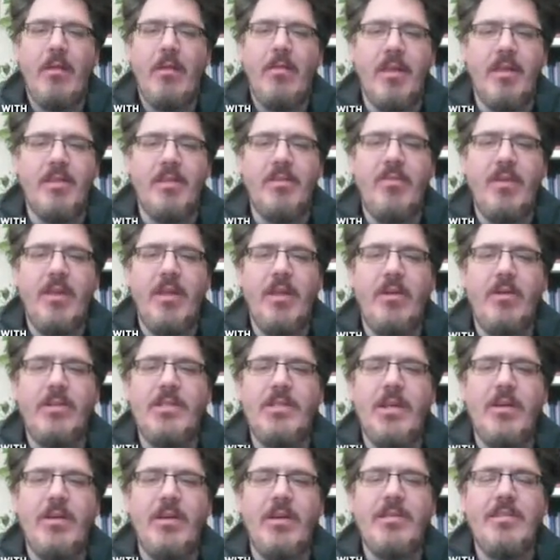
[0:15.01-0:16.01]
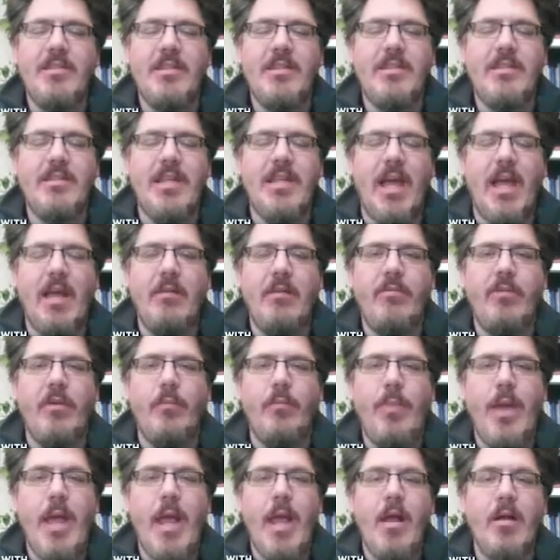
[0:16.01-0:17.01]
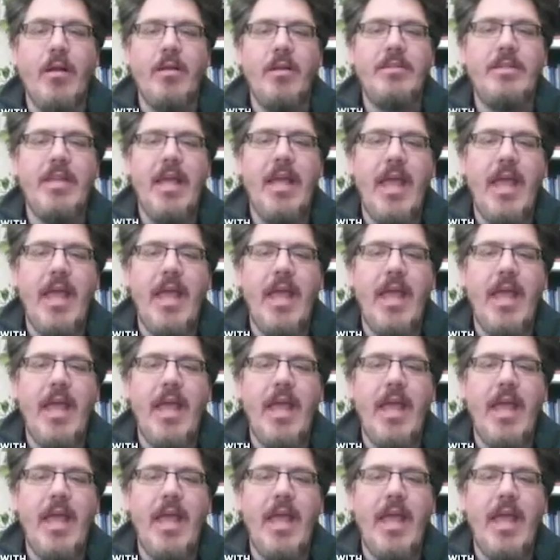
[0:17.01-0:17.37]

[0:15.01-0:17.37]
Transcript: This video series is designed for parents